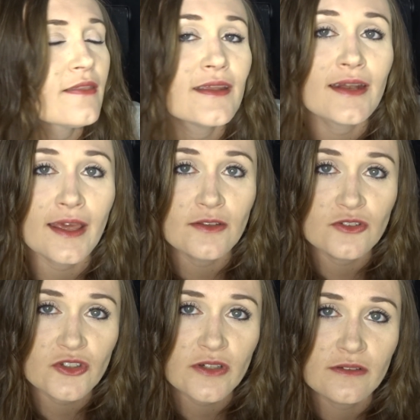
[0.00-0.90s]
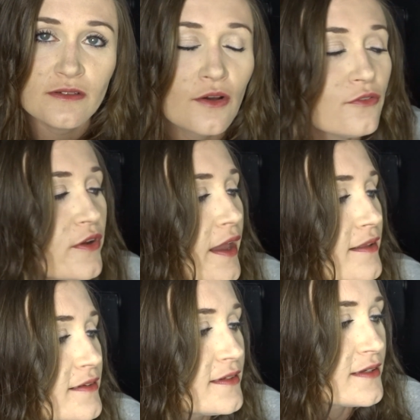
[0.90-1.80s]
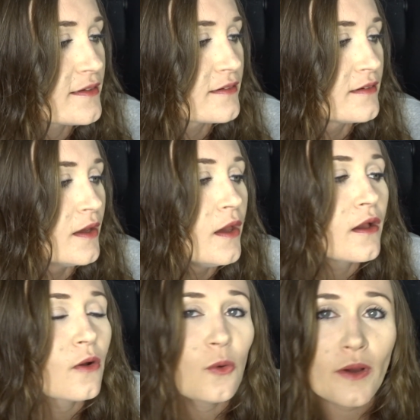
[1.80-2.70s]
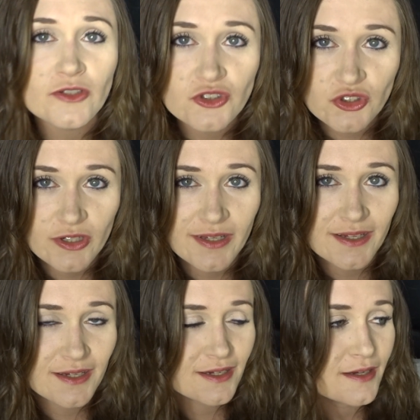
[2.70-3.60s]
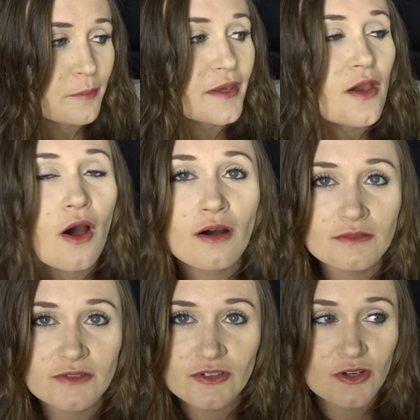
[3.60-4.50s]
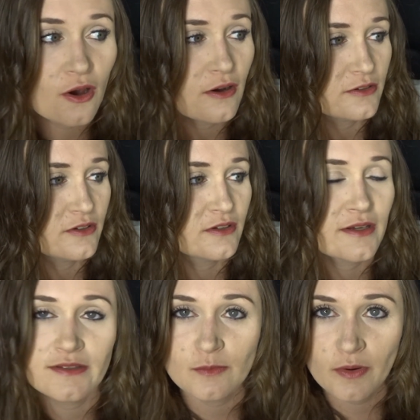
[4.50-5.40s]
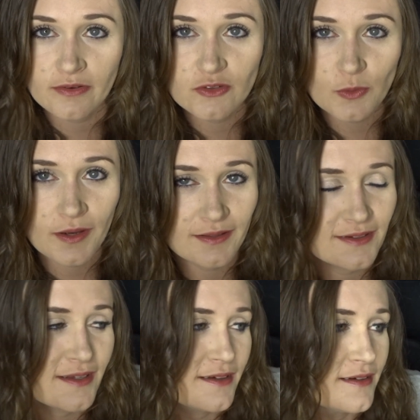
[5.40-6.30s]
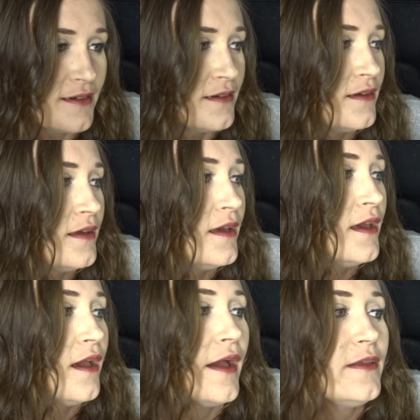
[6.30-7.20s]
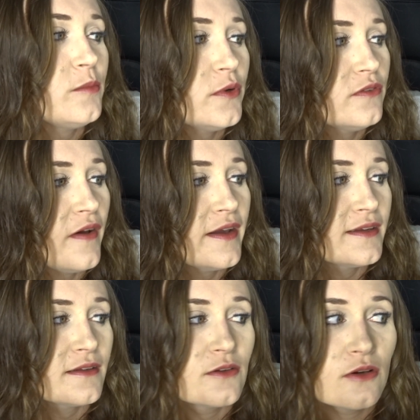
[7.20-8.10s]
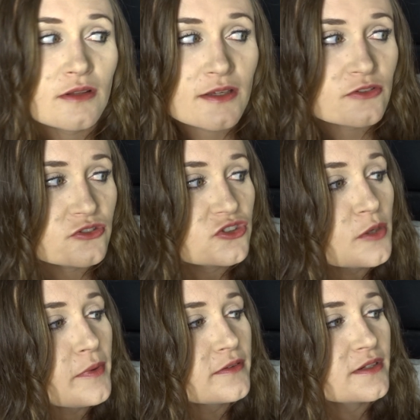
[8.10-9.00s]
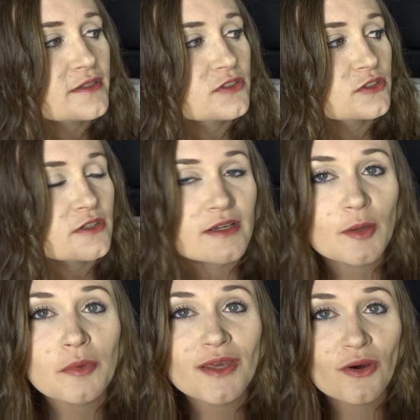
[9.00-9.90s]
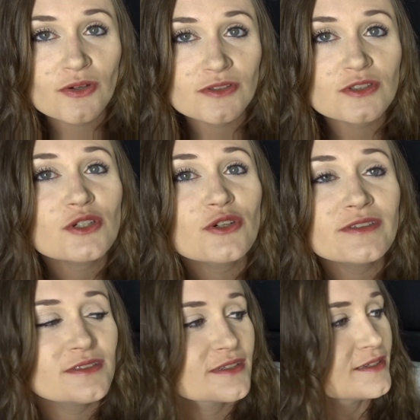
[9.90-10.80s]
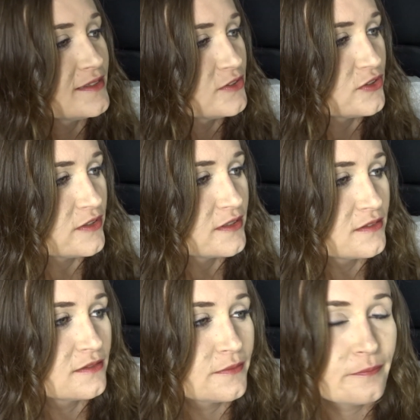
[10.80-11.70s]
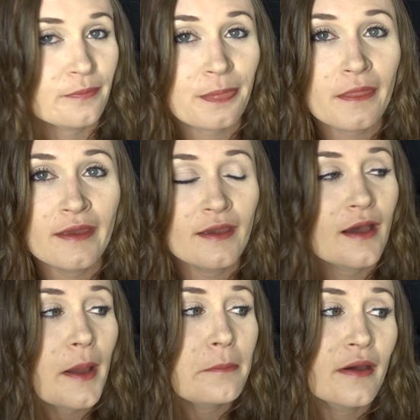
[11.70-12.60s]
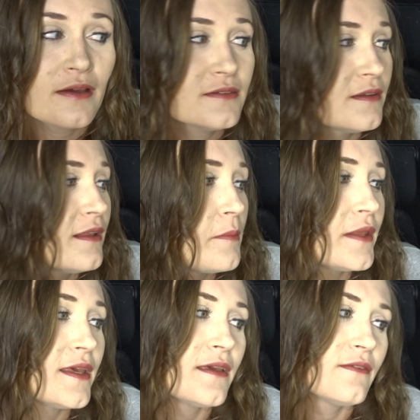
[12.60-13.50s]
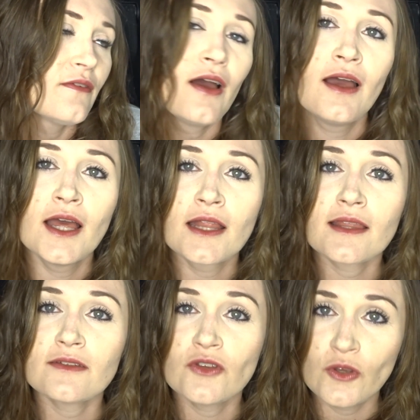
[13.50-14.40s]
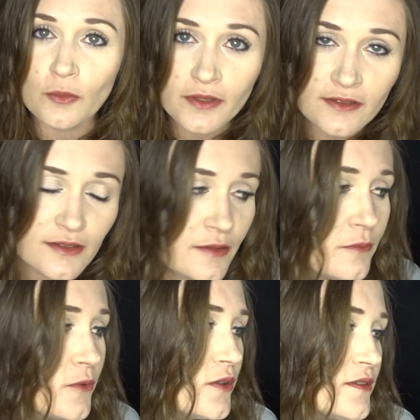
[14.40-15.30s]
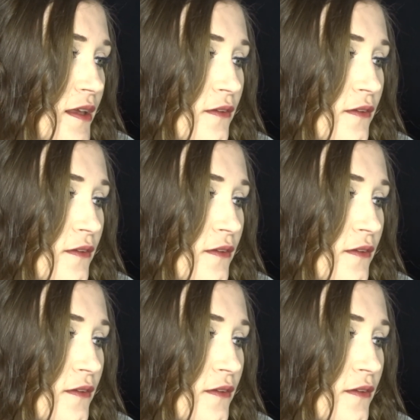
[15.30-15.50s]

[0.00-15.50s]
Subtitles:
the nature of reality, questioning beyond God and spirituality, and provided knowledge about history beyond Christian history. I personally believe that humanism was a